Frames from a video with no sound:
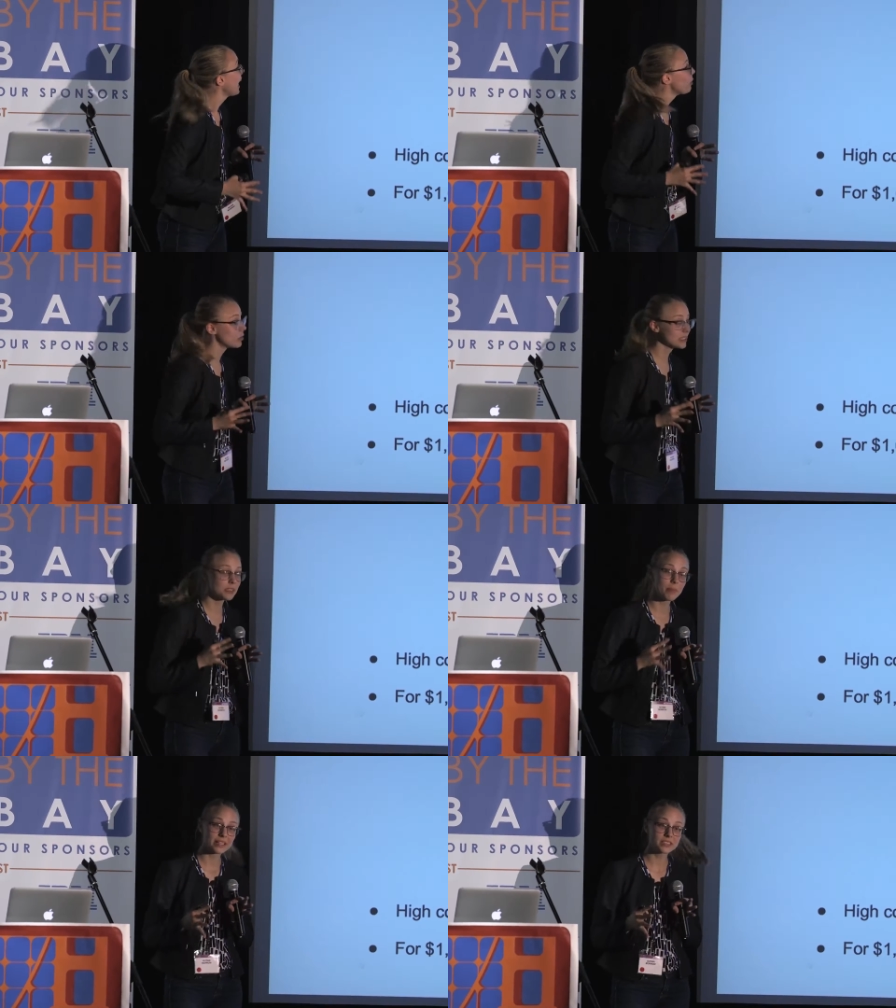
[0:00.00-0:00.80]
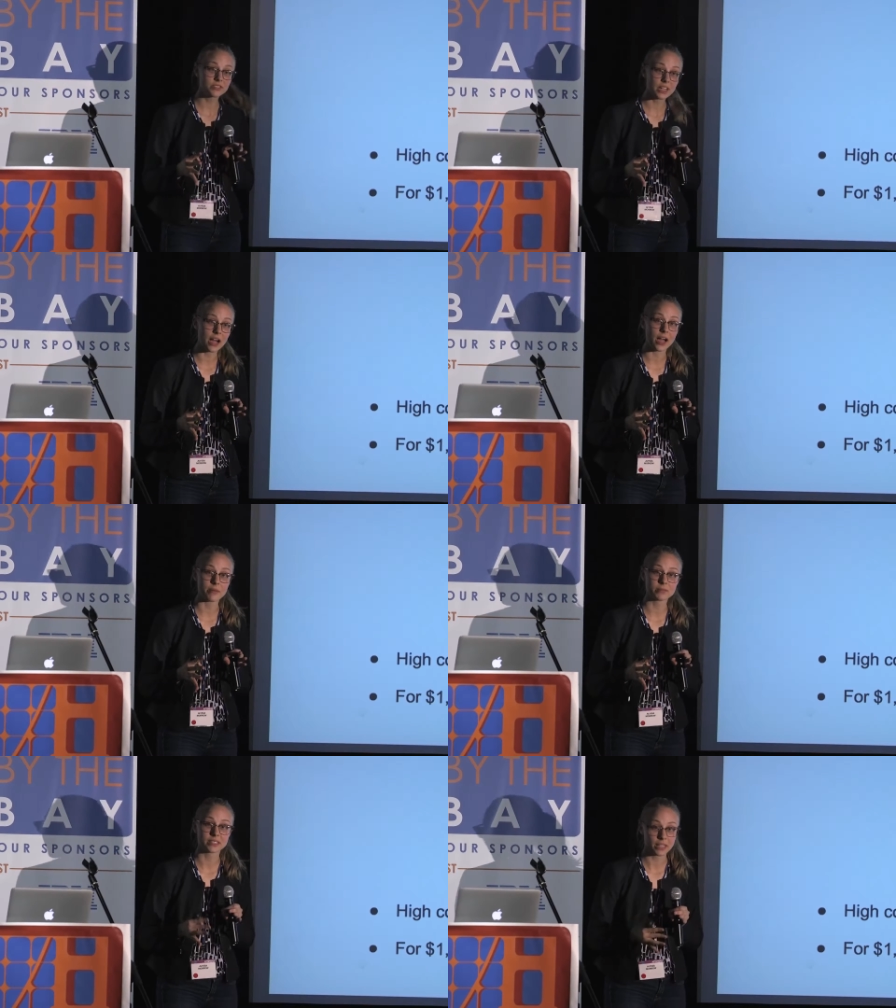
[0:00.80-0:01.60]
It was the best of
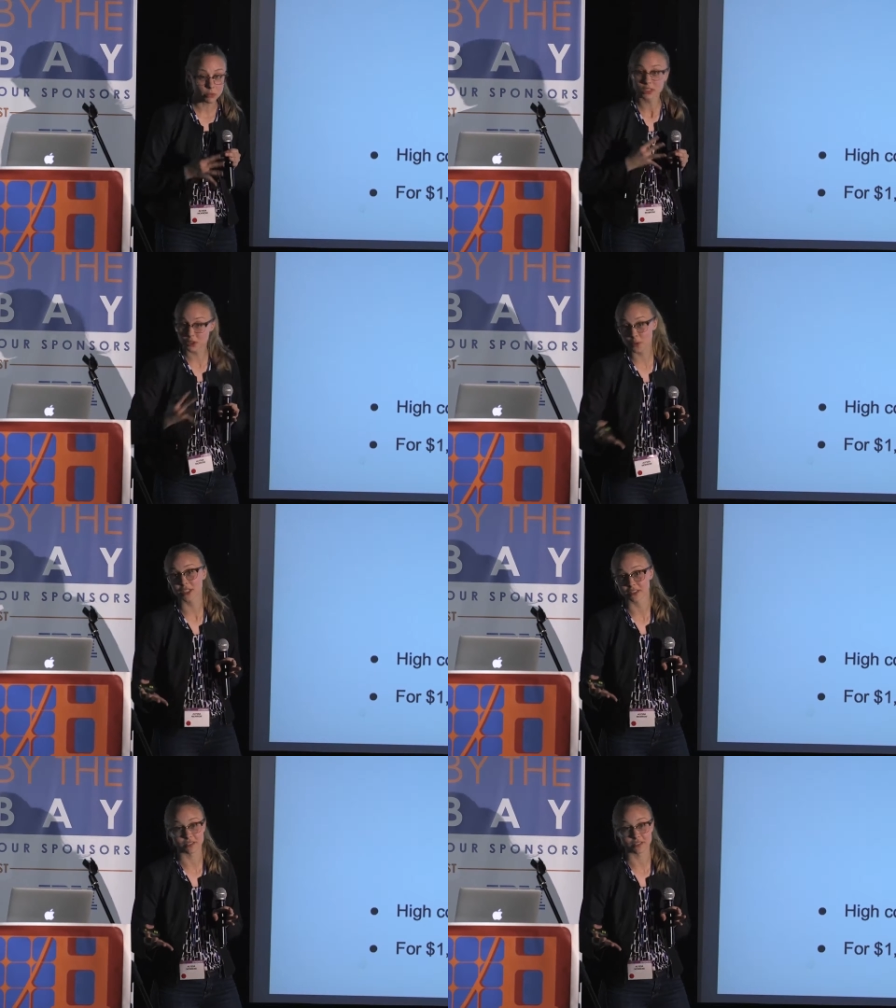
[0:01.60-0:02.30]
times, it was the worst of